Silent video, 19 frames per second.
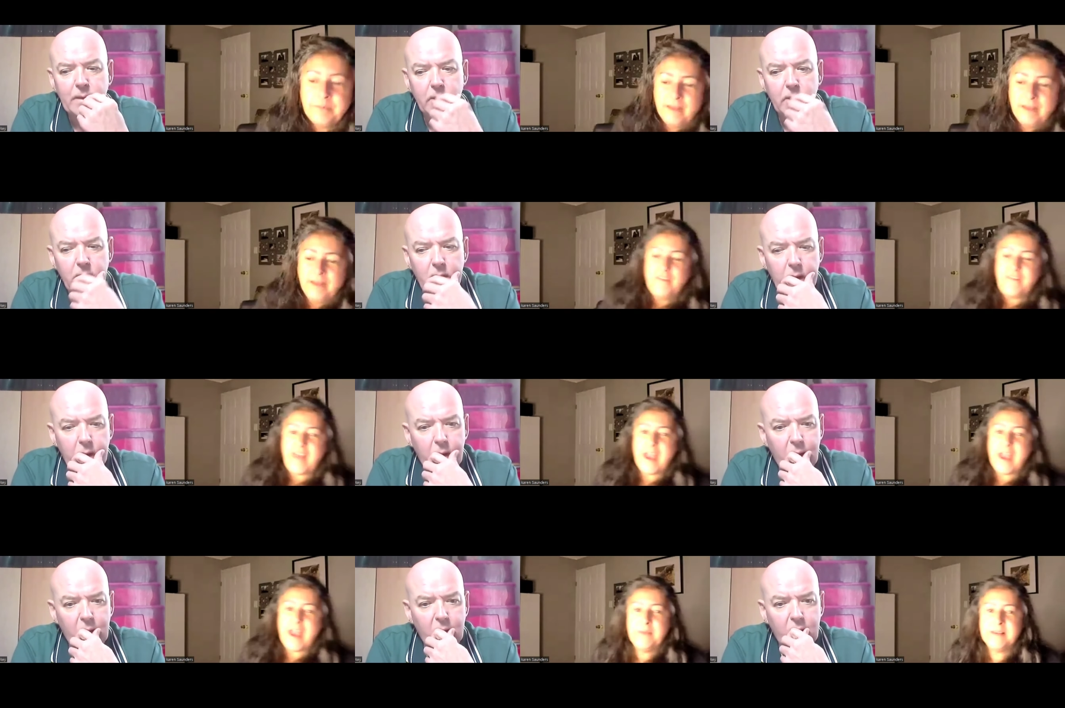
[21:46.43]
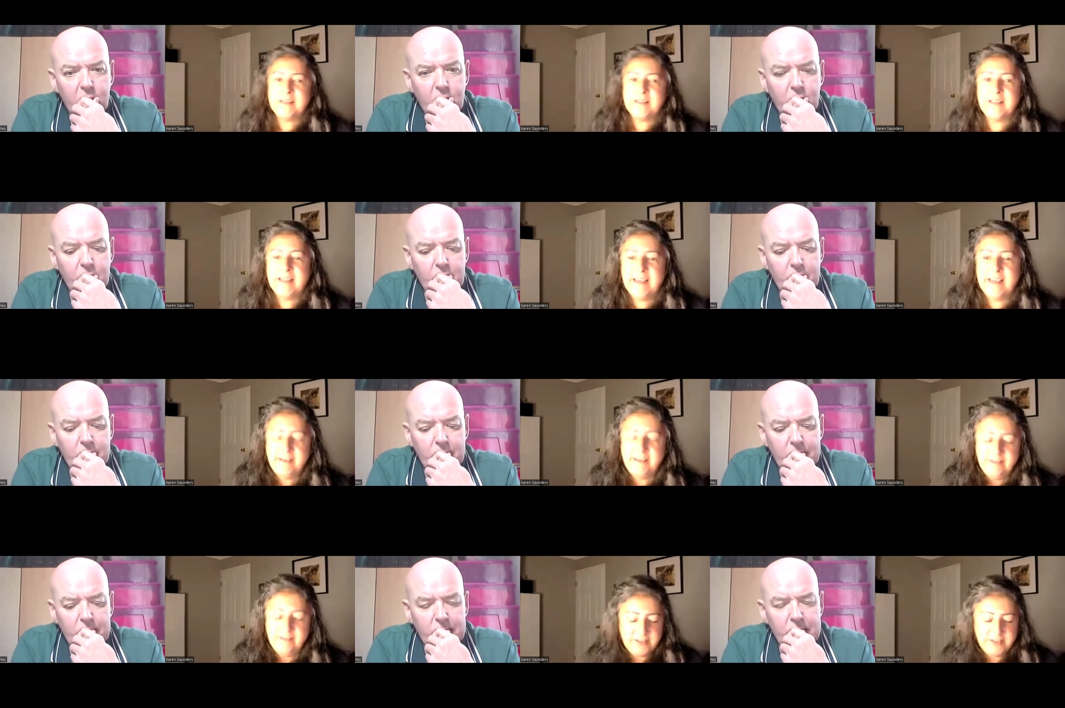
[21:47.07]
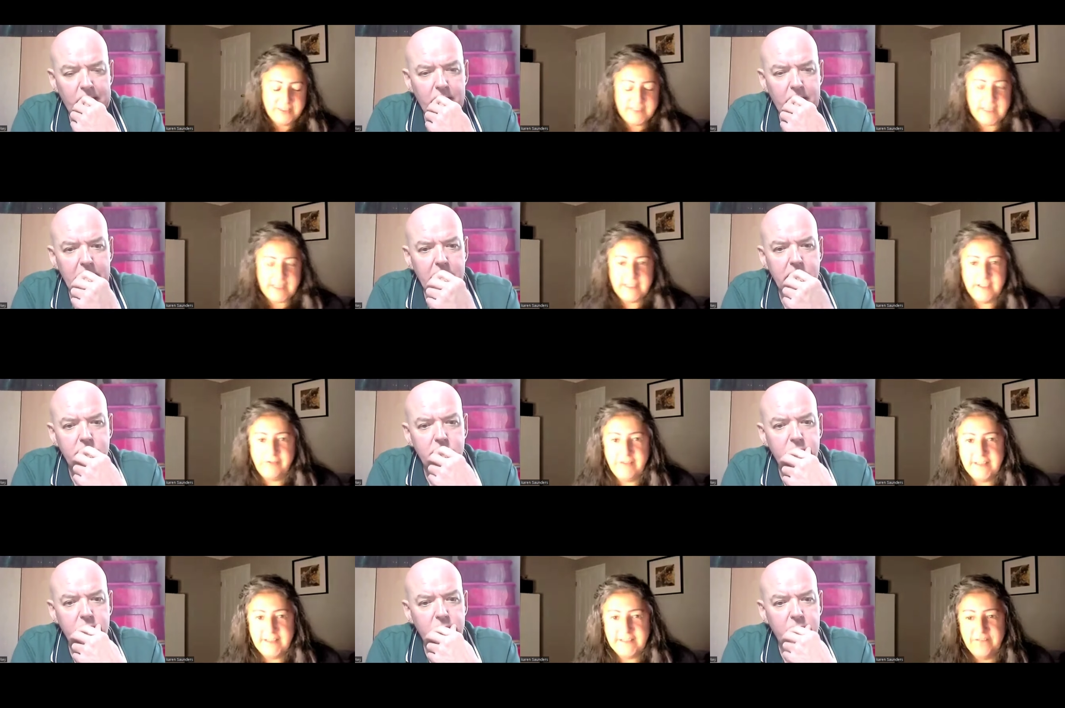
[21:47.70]
Speaker 1: famously just said
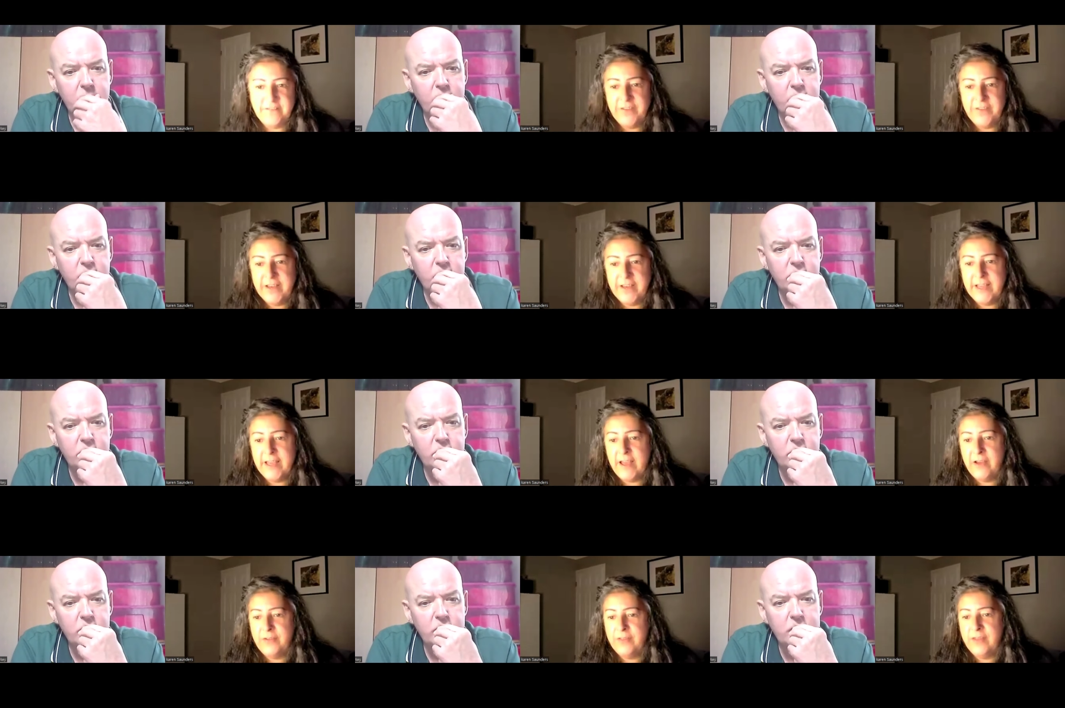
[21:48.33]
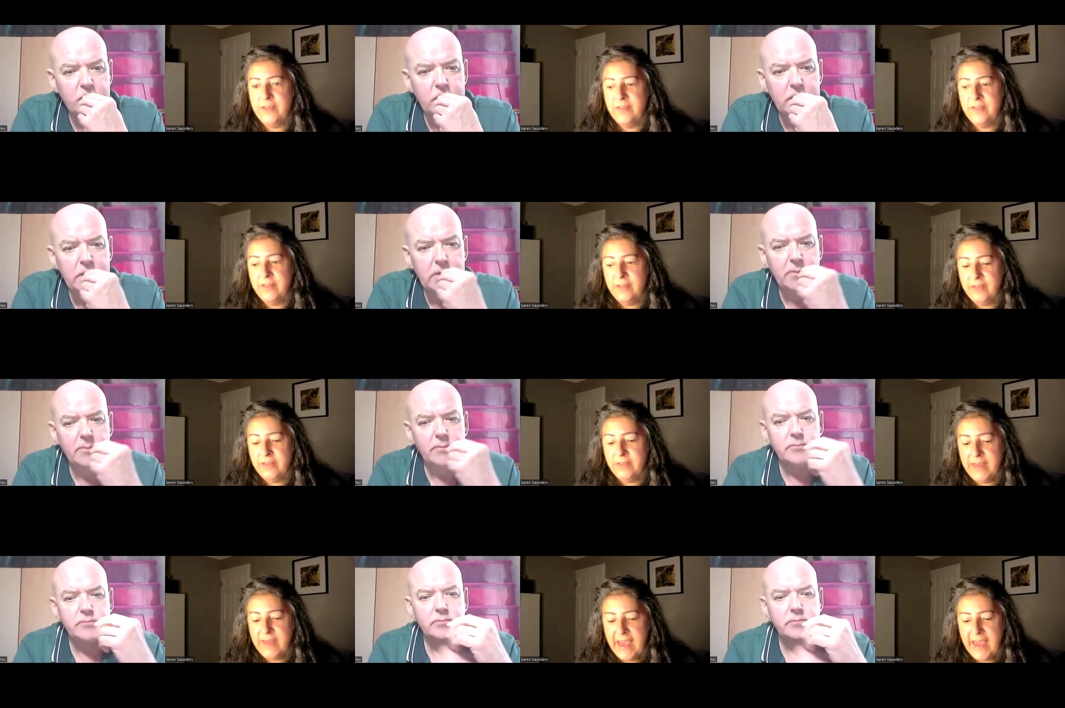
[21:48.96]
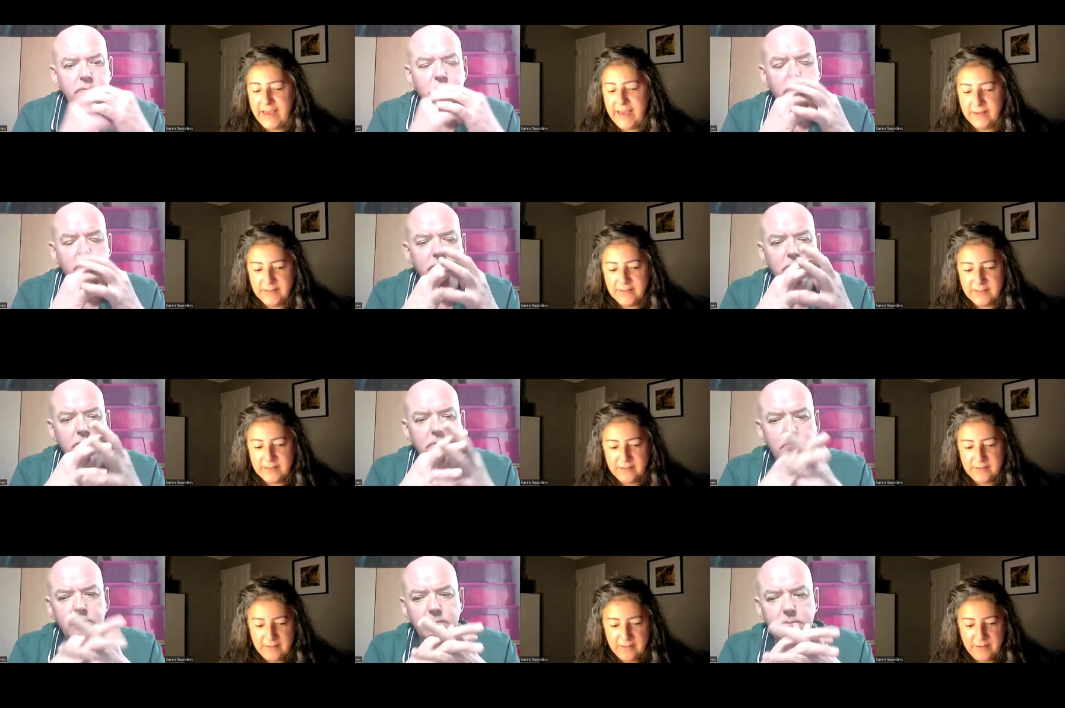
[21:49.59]
in a recent video that the, the
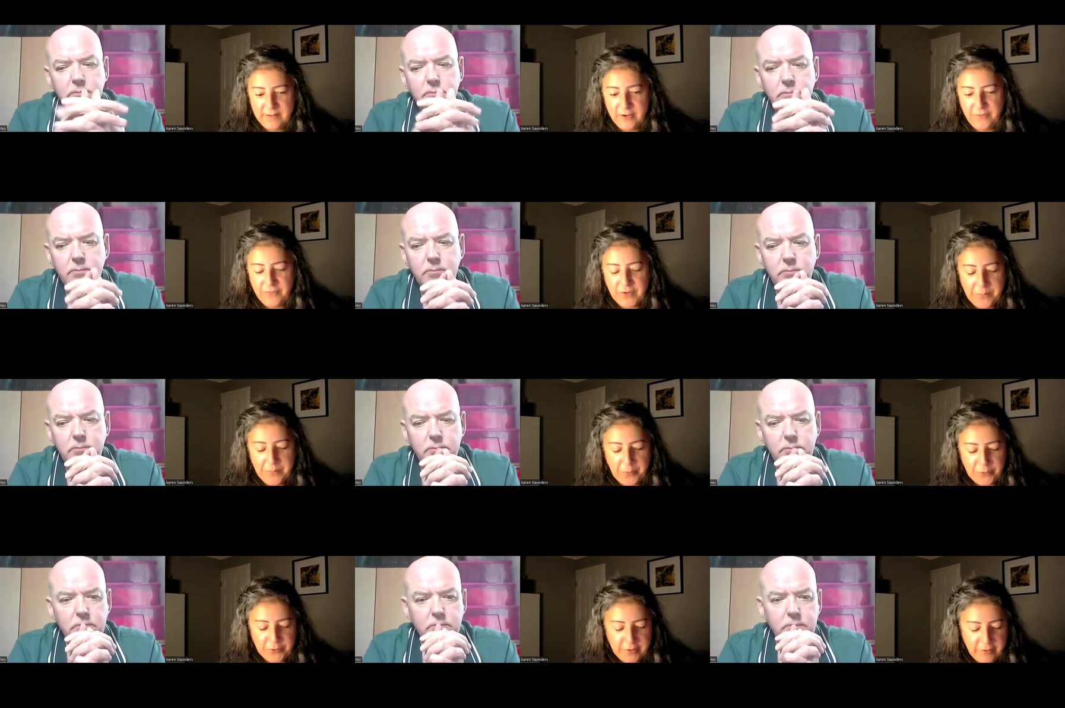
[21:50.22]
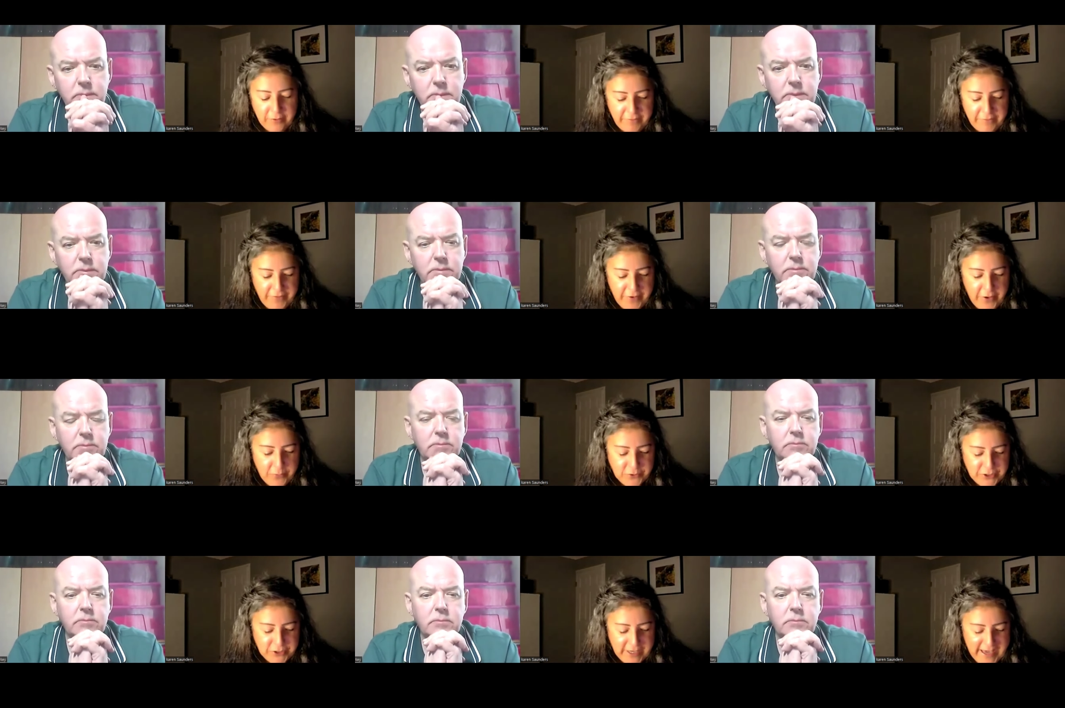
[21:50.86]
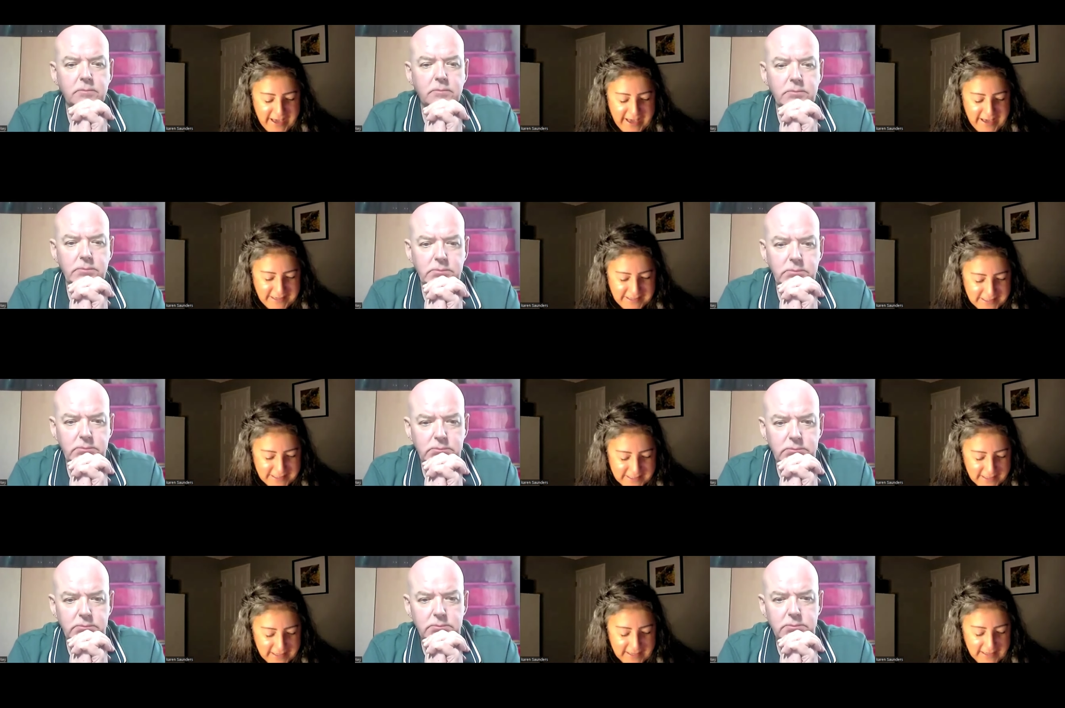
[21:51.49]
kings, the governing body of the future
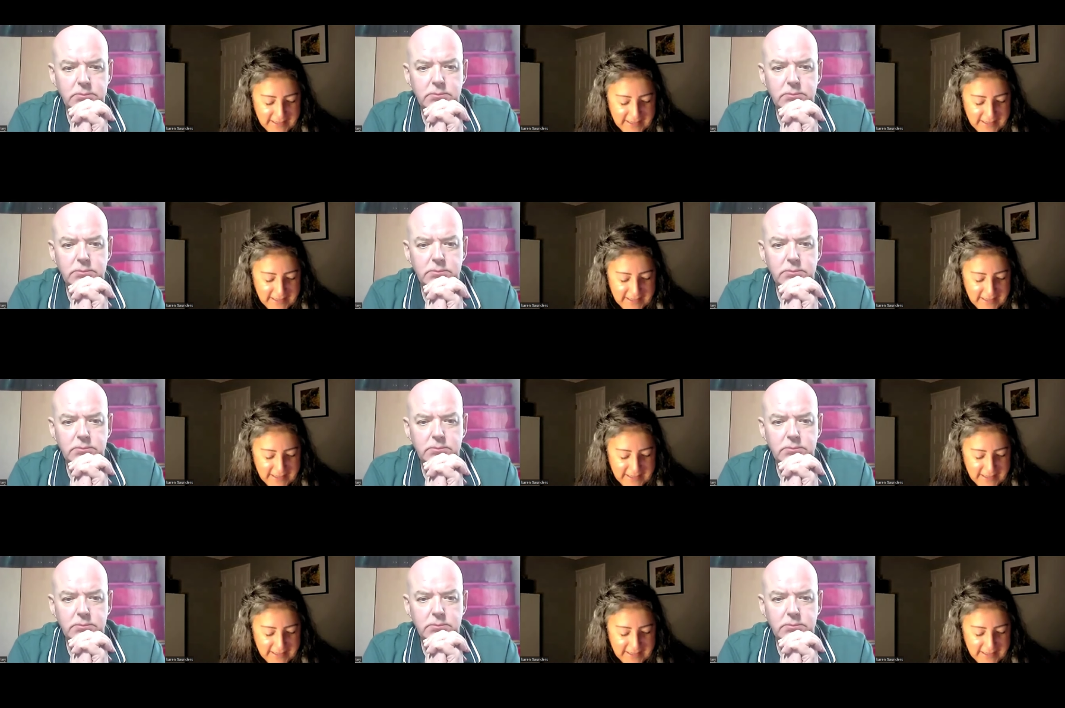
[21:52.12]
kings,